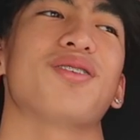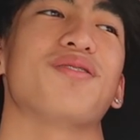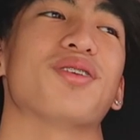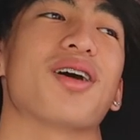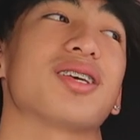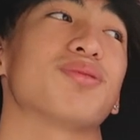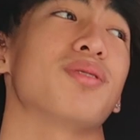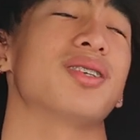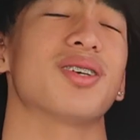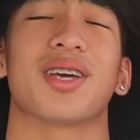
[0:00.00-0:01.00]
don't even know how to
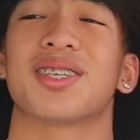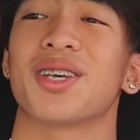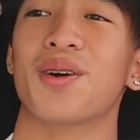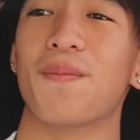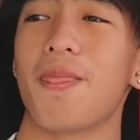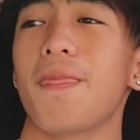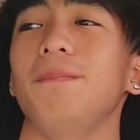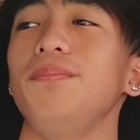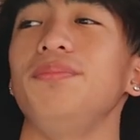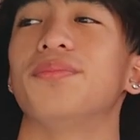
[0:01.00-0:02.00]
explain this. Okay, so
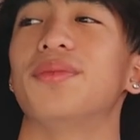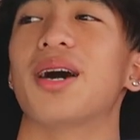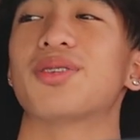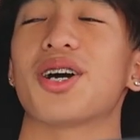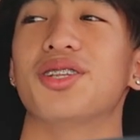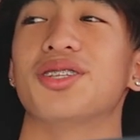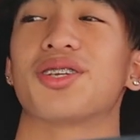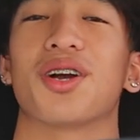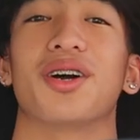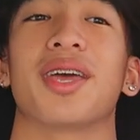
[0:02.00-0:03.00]
I'm talking to this
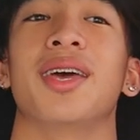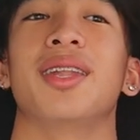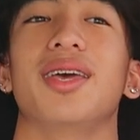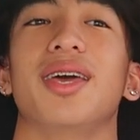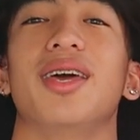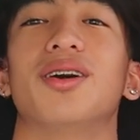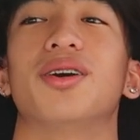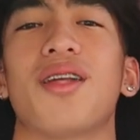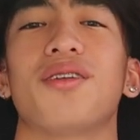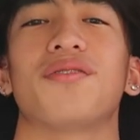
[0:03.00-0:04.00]
girl again, and
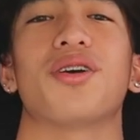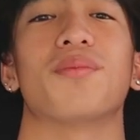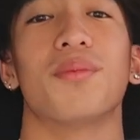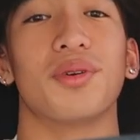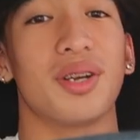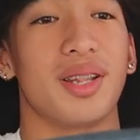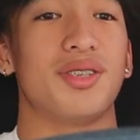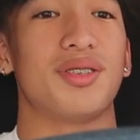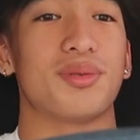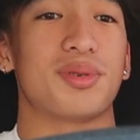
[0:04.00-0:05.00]
um, I don't know if y'all remember,
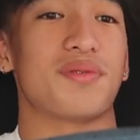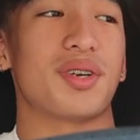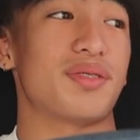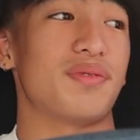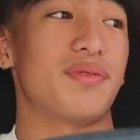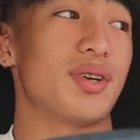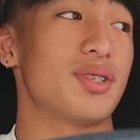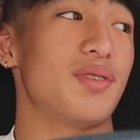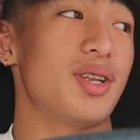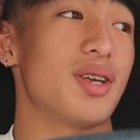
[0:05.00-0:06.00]
she's in one of her first,
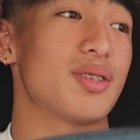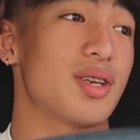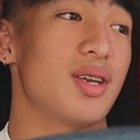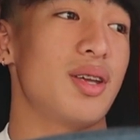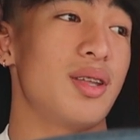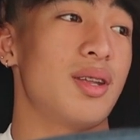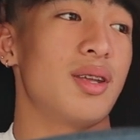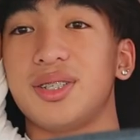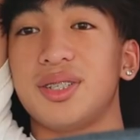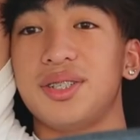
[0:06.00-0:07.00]
first videos, and
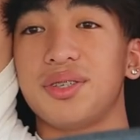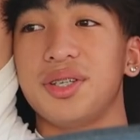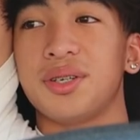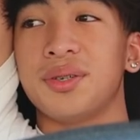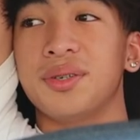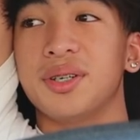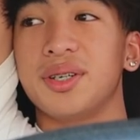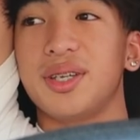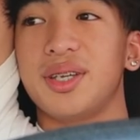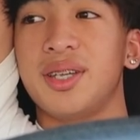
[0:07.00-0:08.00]
she's really cool,
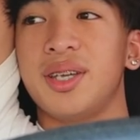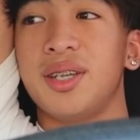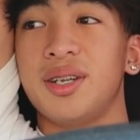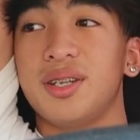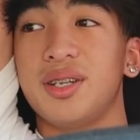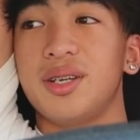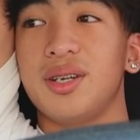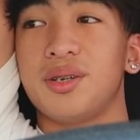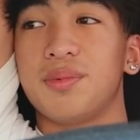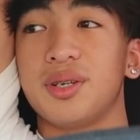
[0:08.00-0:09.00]
and
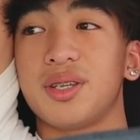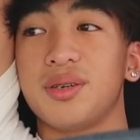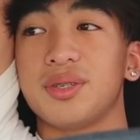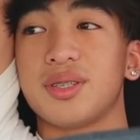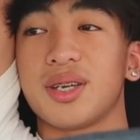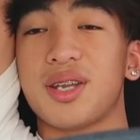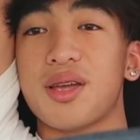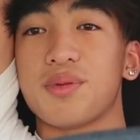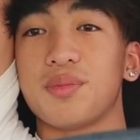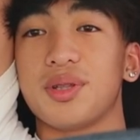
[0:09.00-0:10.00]
her birthday was like in
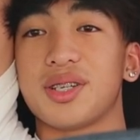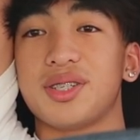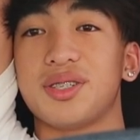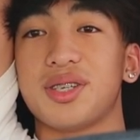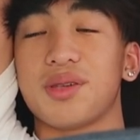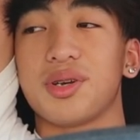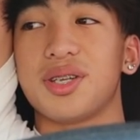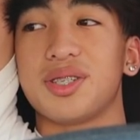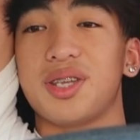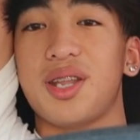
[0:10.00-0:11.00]
April, but like she's
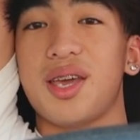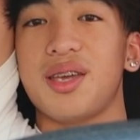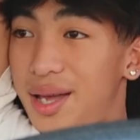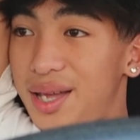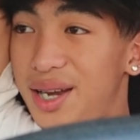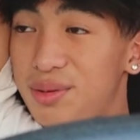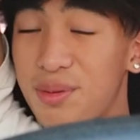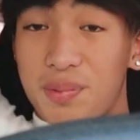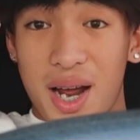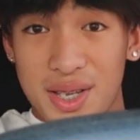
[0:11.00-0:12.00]
celebrating it today. And I'm
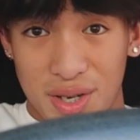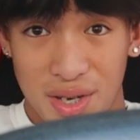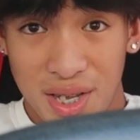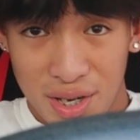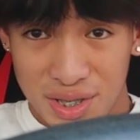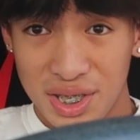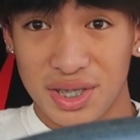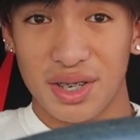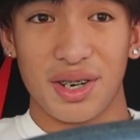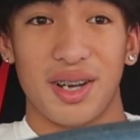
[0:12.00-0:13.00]
surprising her, like her
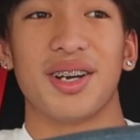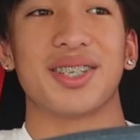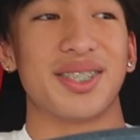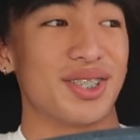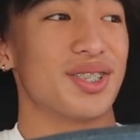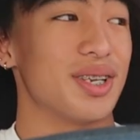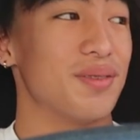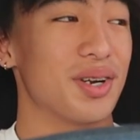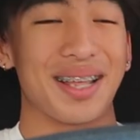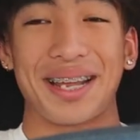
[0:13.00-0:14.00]
sis, all her sisters,
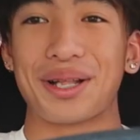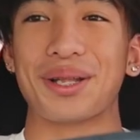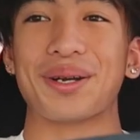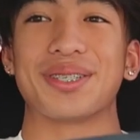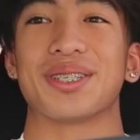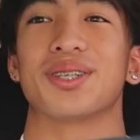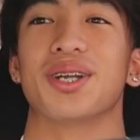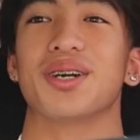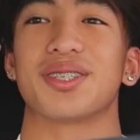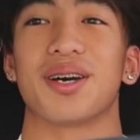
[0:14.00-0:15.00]
even like her little sister
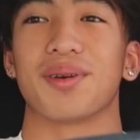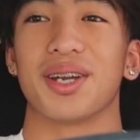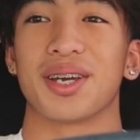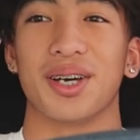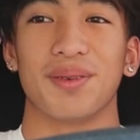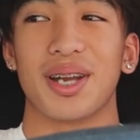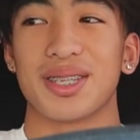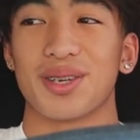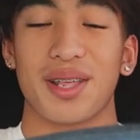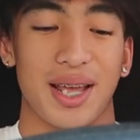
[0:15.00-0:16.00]
knows I'm gonna come, and
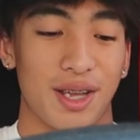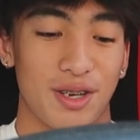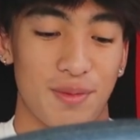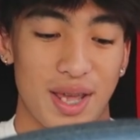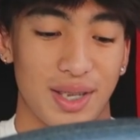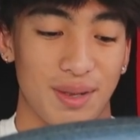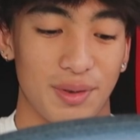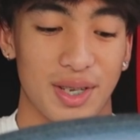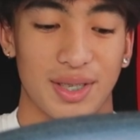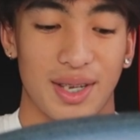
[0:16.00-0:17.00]
I told her like I couldn't make it
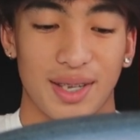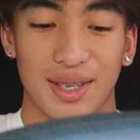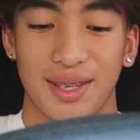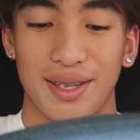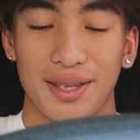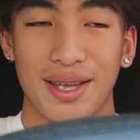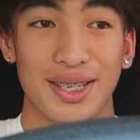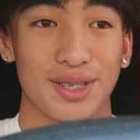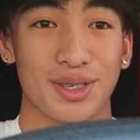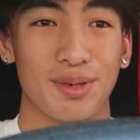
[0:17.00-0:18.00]
because like,
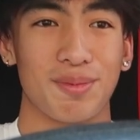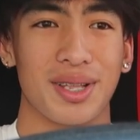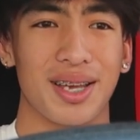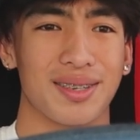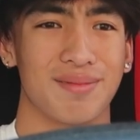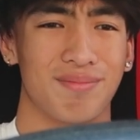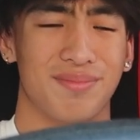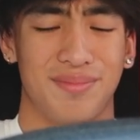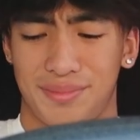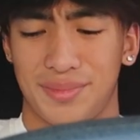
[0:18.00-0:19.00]
I told her something about like,
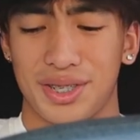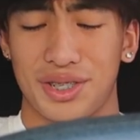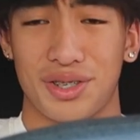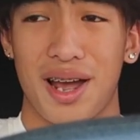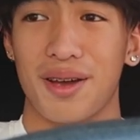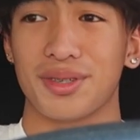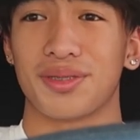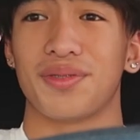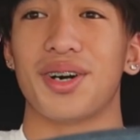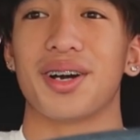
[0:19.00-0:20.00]
the drive
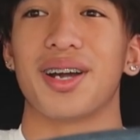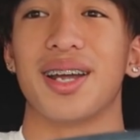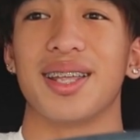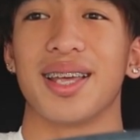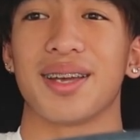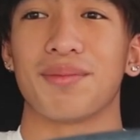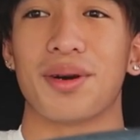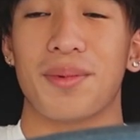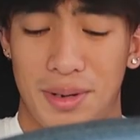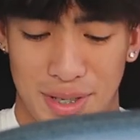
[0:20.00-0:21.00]
was far and like
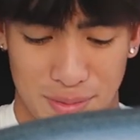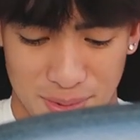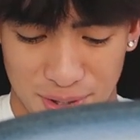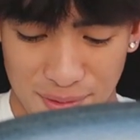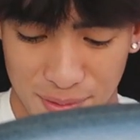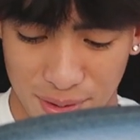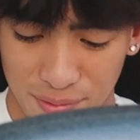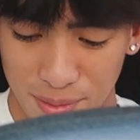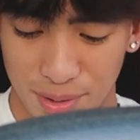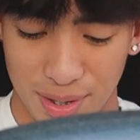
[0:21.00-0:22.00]
my mom doesn't want me driving or
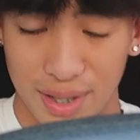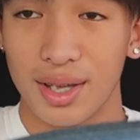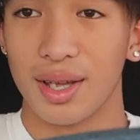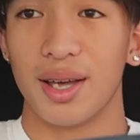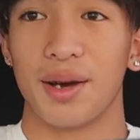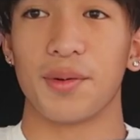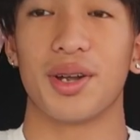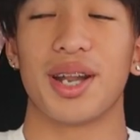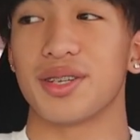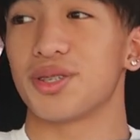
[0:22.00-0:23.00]
whatever, but I'm
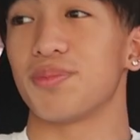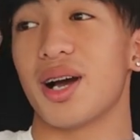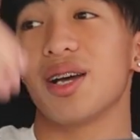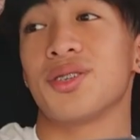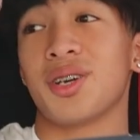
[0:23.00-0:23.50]
going down there to surprise